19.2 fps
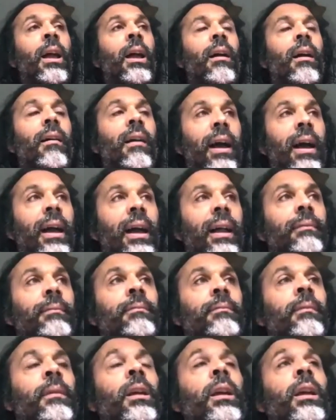And
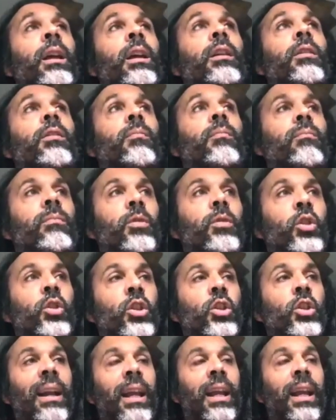
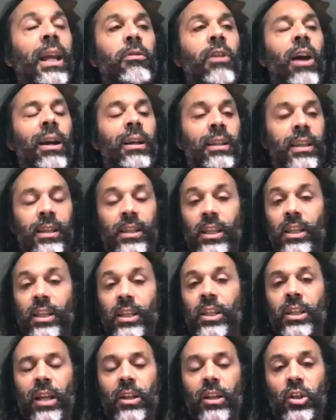shamanic practice is
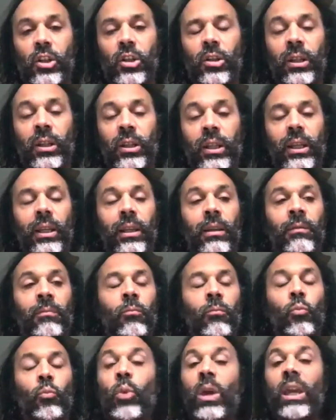essentially
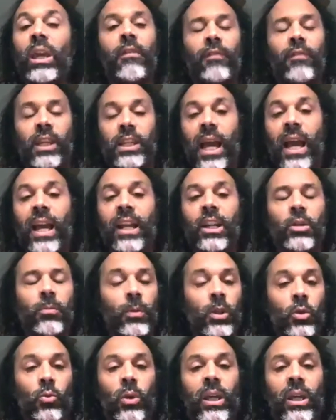weaving this edge
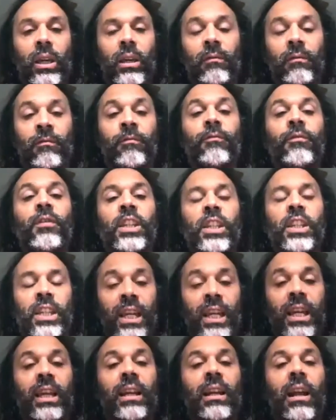between the
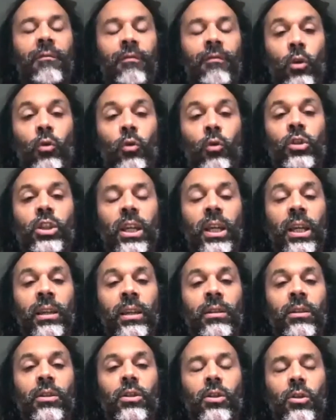seen and the unseen
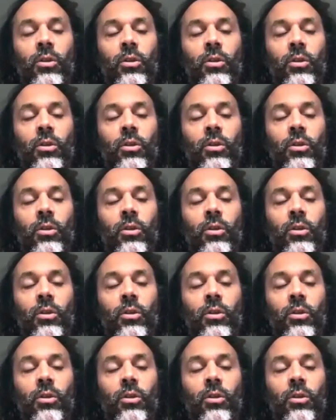to